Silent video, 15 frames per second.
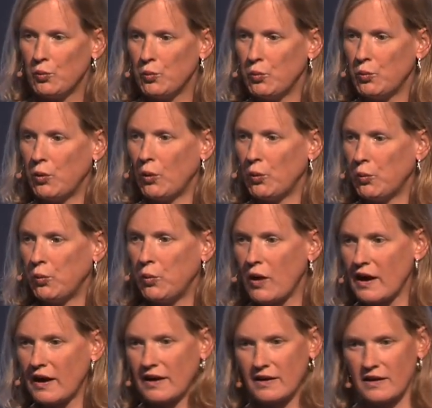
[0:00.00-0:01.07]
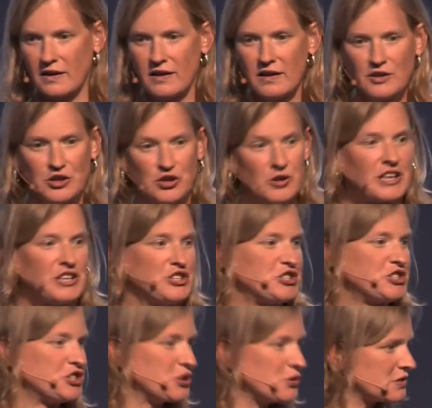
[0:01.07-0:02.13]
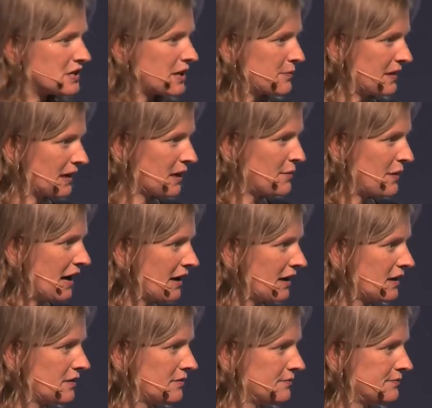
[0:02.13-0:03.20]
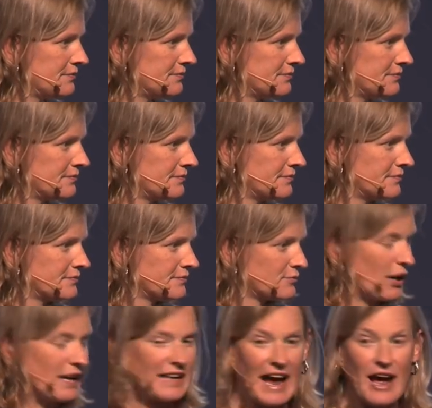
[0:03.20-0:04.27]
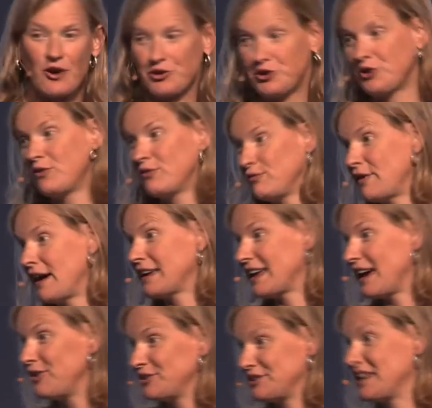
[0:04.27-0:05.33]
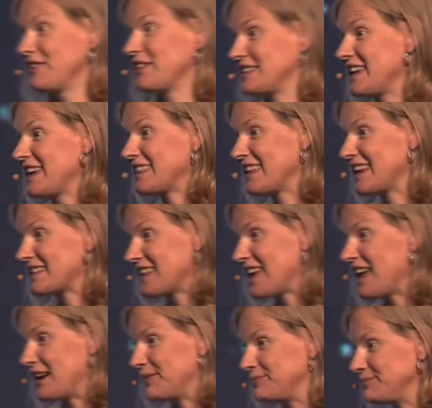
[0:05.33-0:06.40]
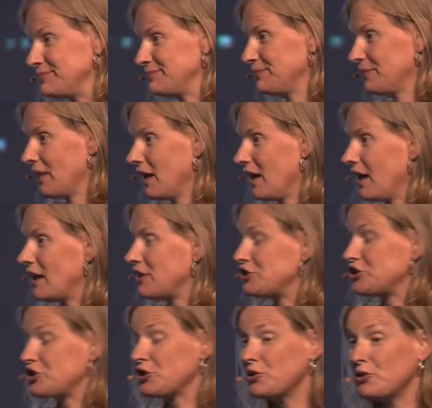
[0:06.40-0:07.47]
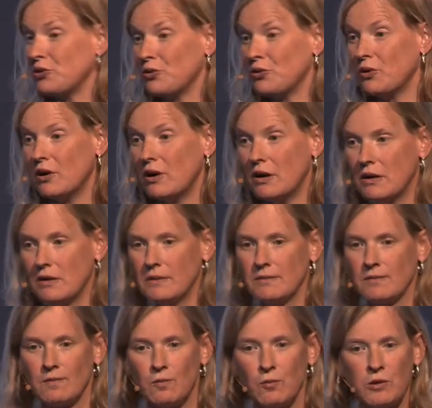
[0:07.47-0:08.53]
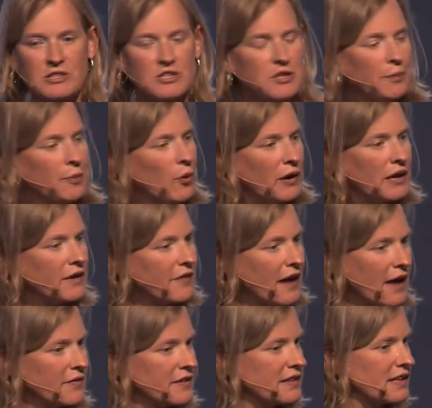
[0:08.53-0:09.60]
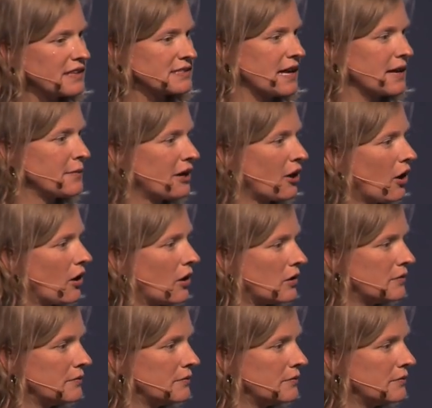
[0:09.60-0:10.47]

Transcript: Well, one, you can do something about it. Right now, you don't find out until they take the exam. And two, what's the point of having the exam at all?